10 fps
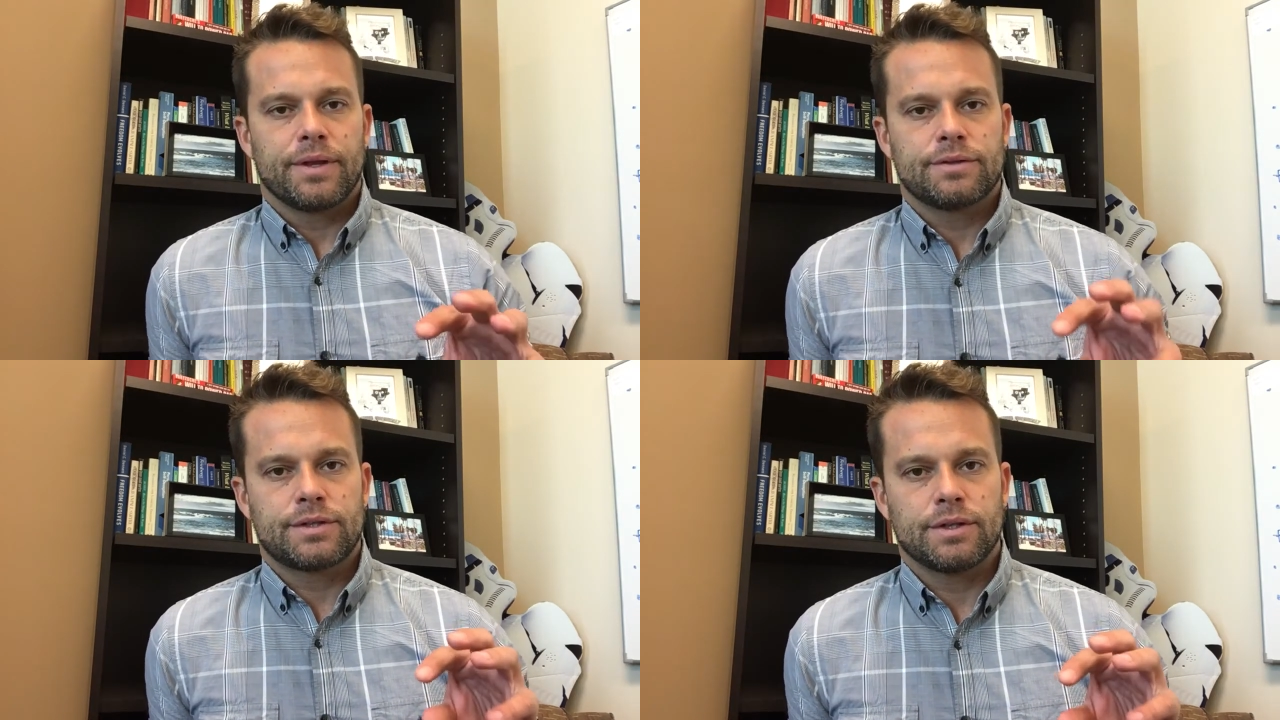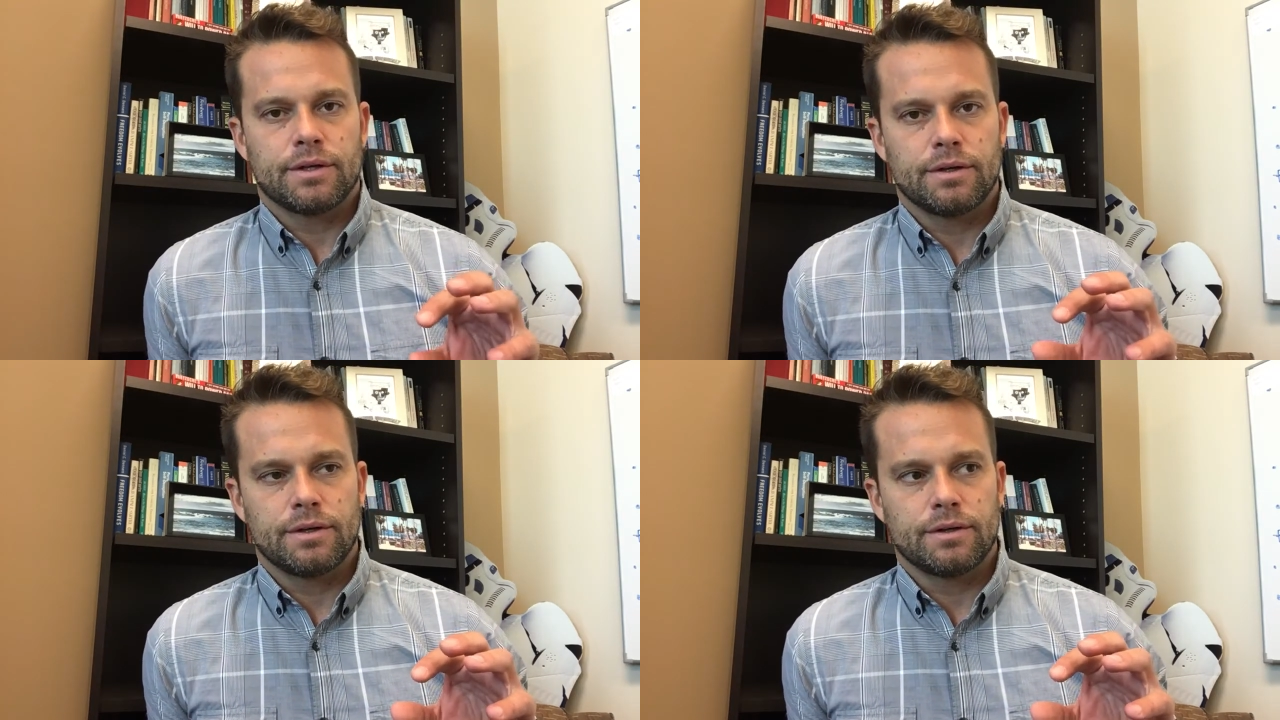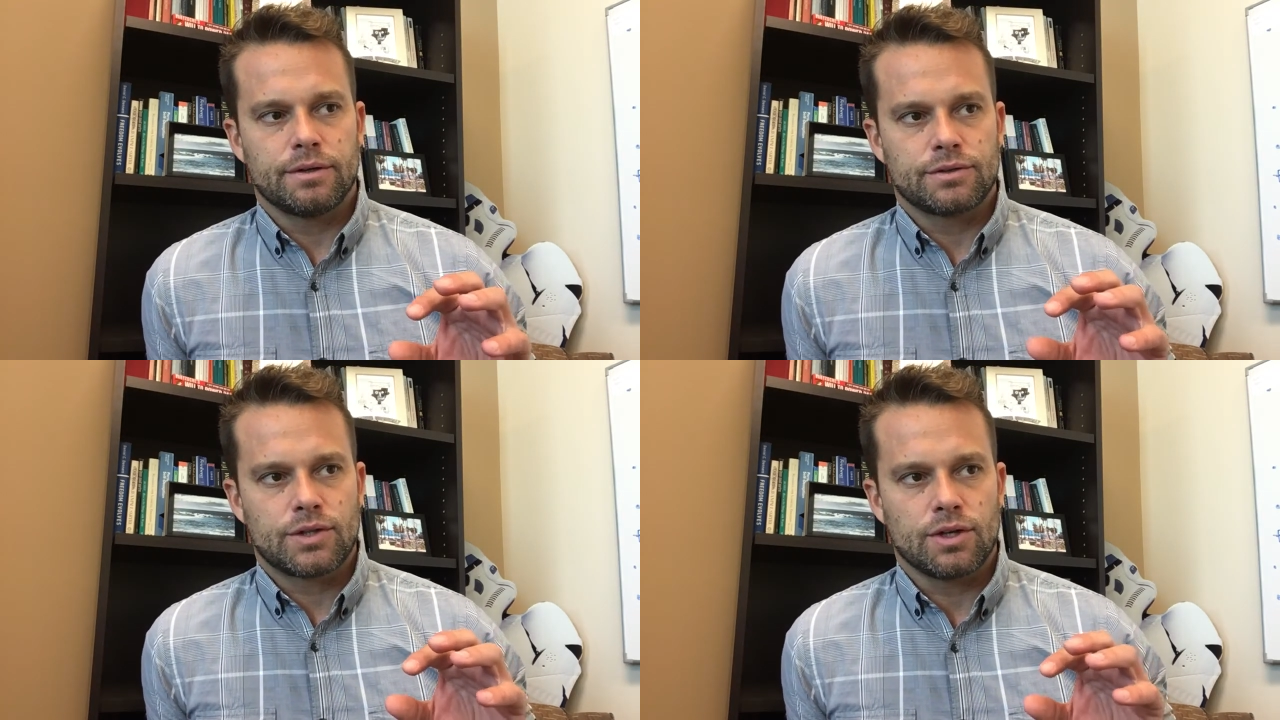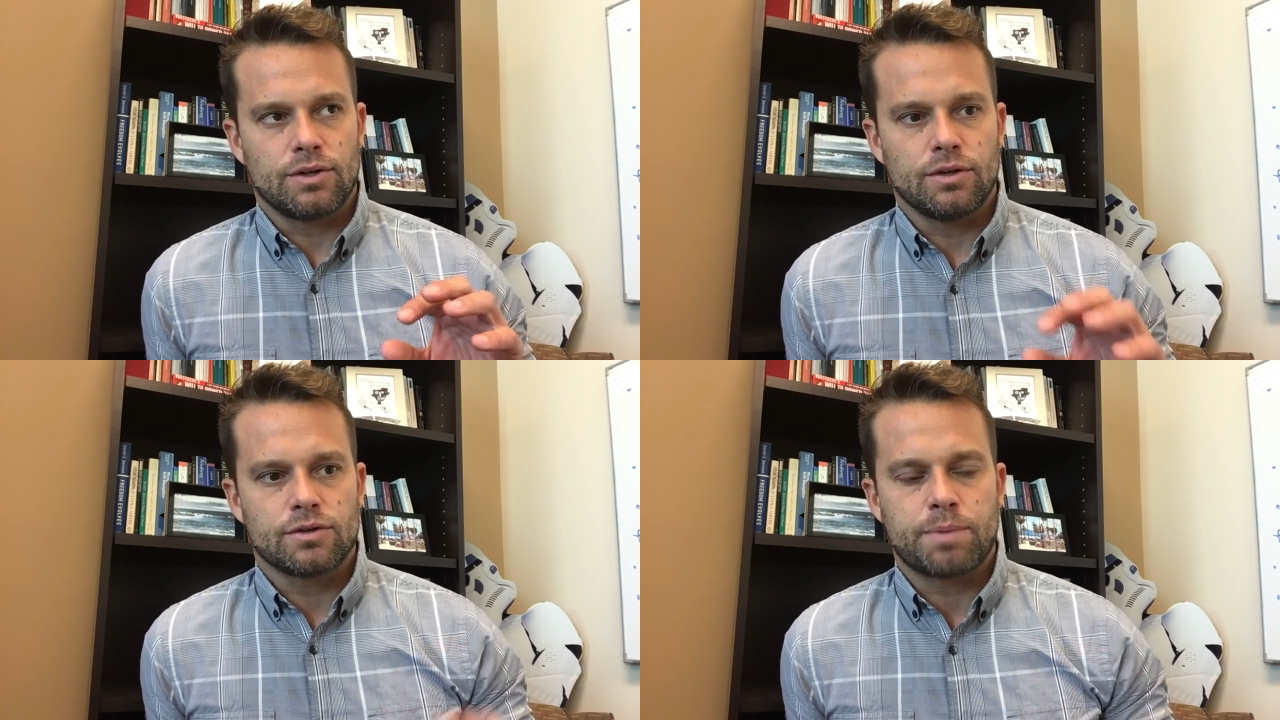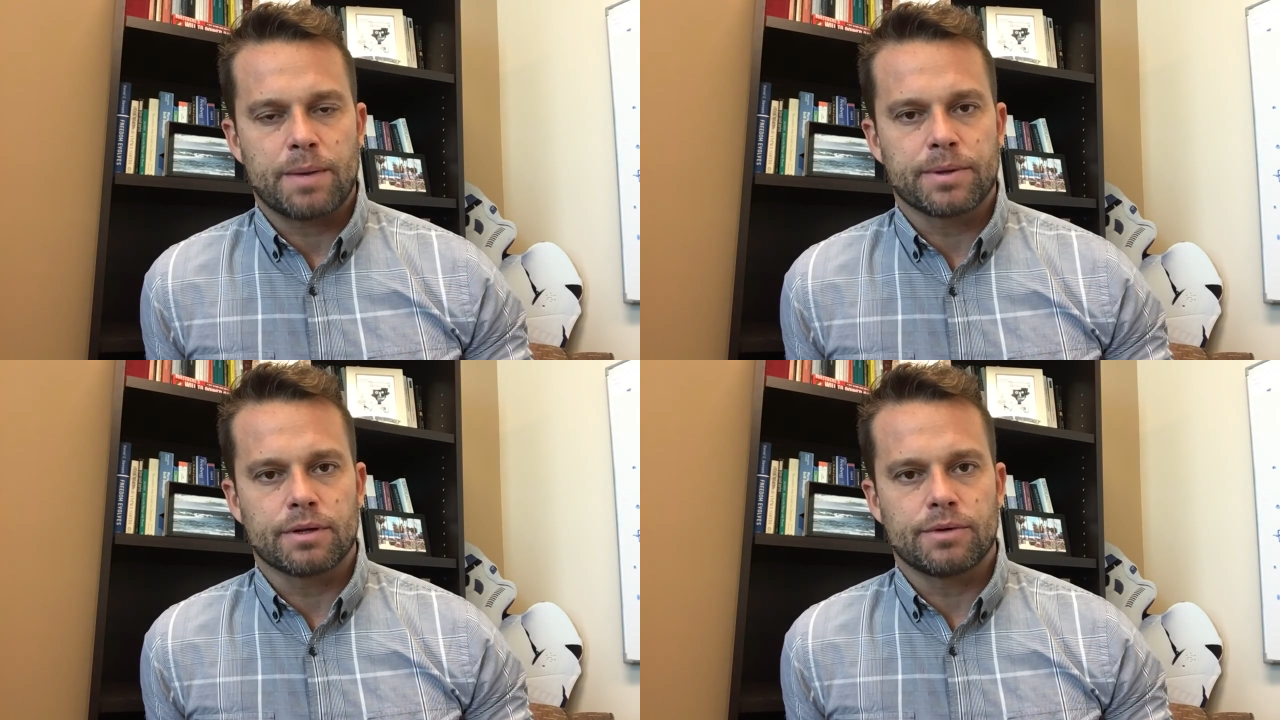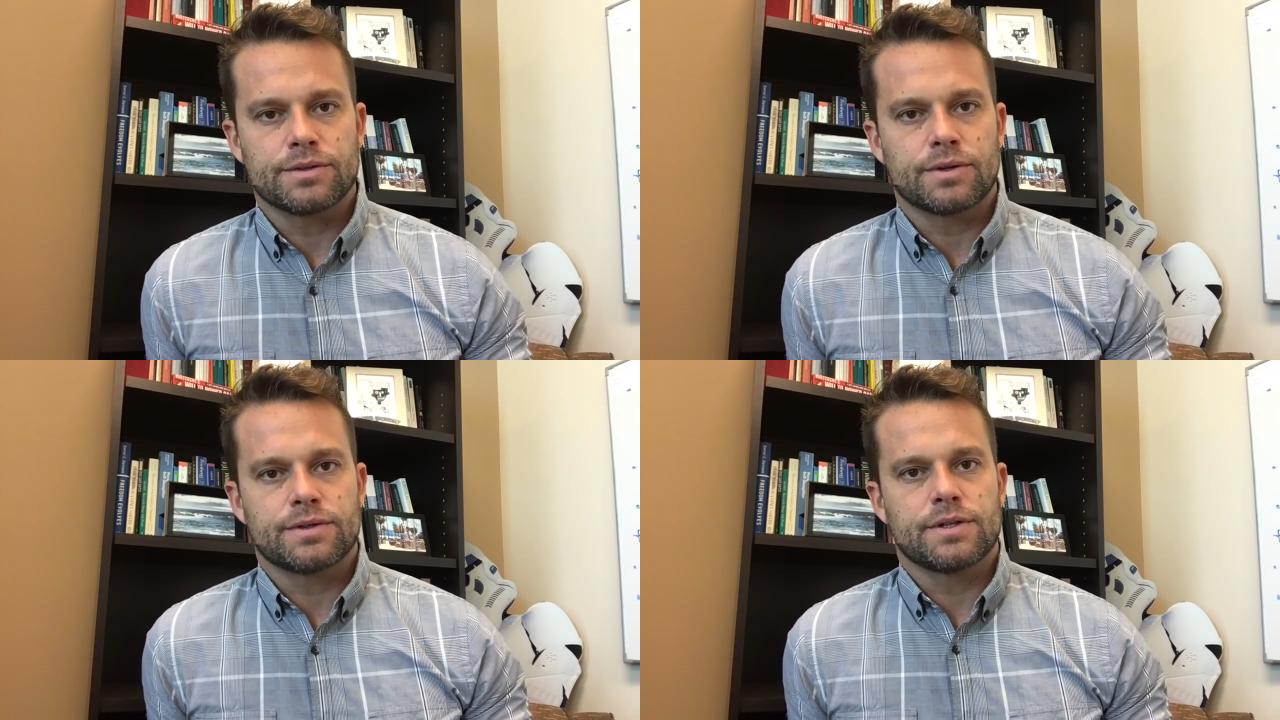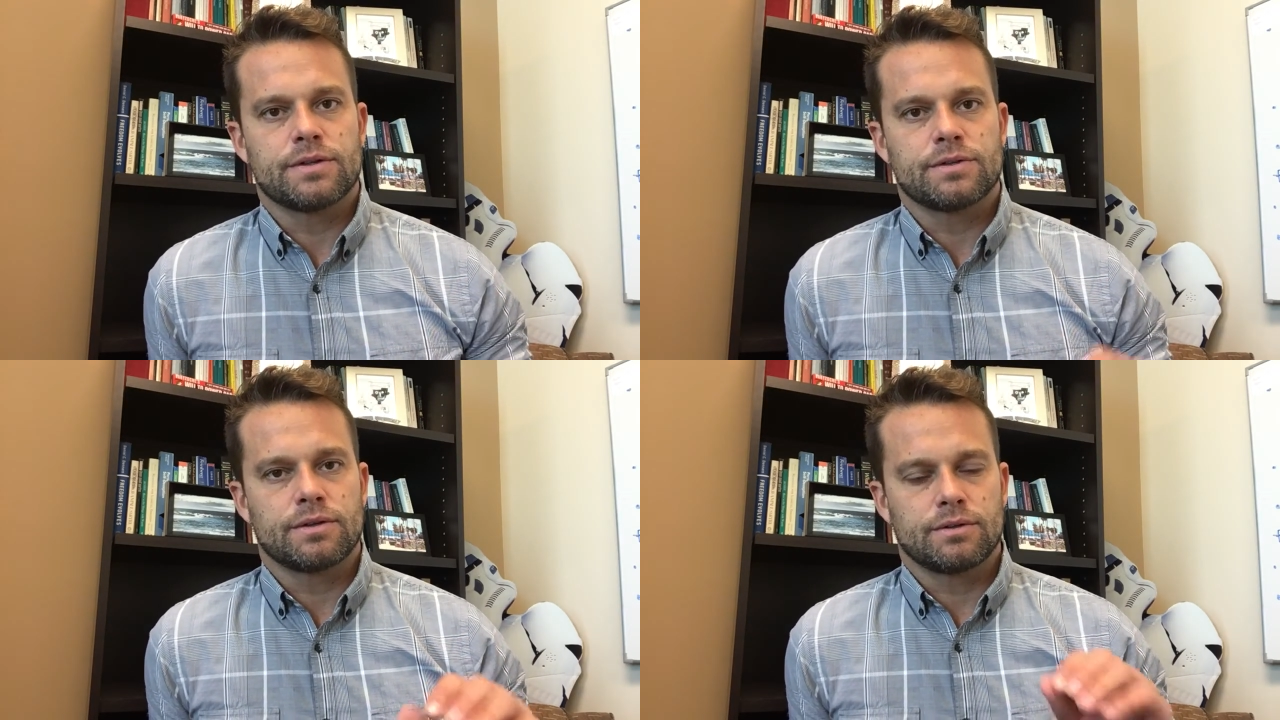to use popular resources,